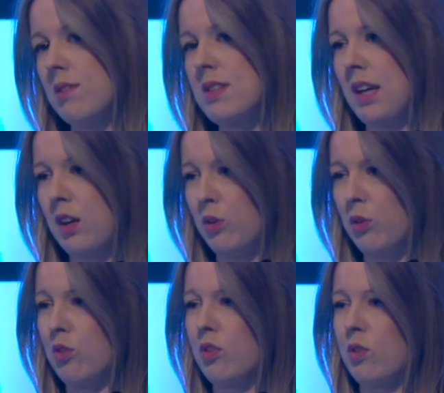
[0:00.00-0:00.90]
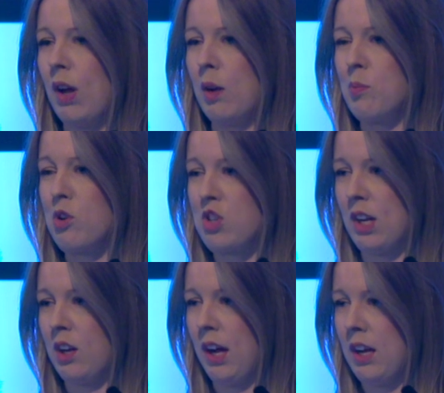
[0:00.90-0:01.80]
skills and
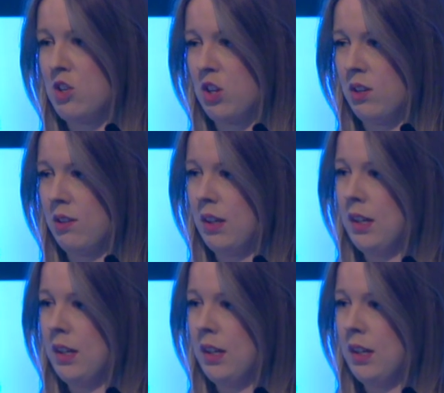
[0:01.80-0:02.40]
project location.